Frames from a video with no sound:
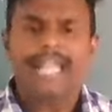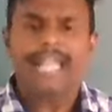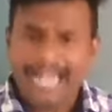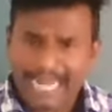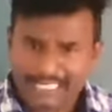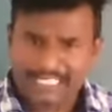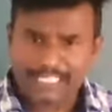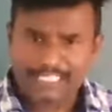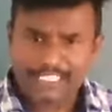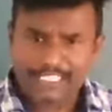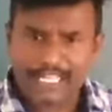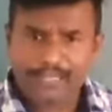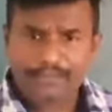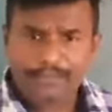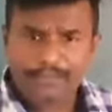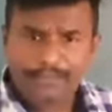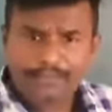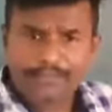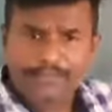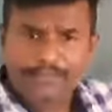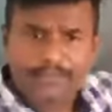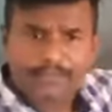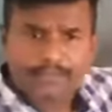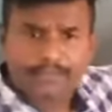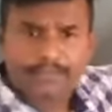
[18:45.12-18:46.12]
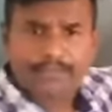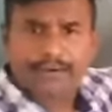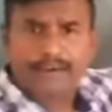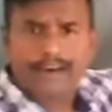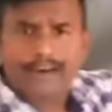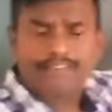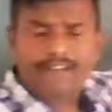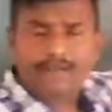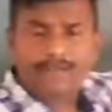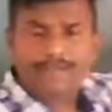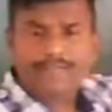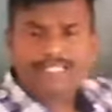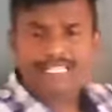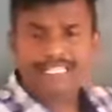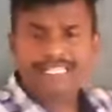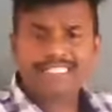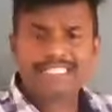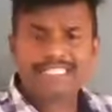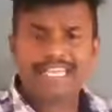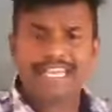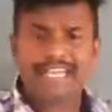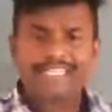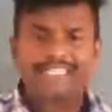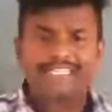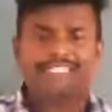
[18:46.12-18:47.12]
At that time, our muscles
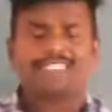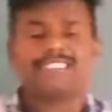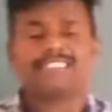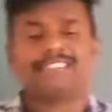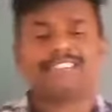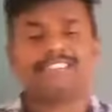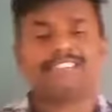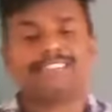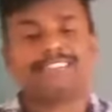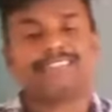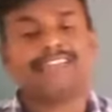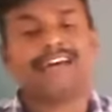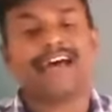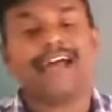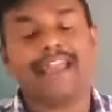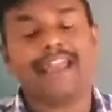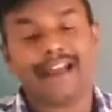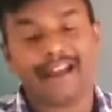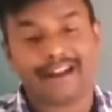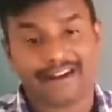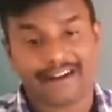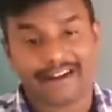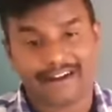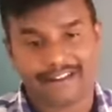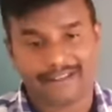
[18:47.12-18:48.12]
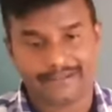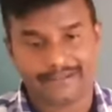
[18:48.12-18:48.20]
gets tired.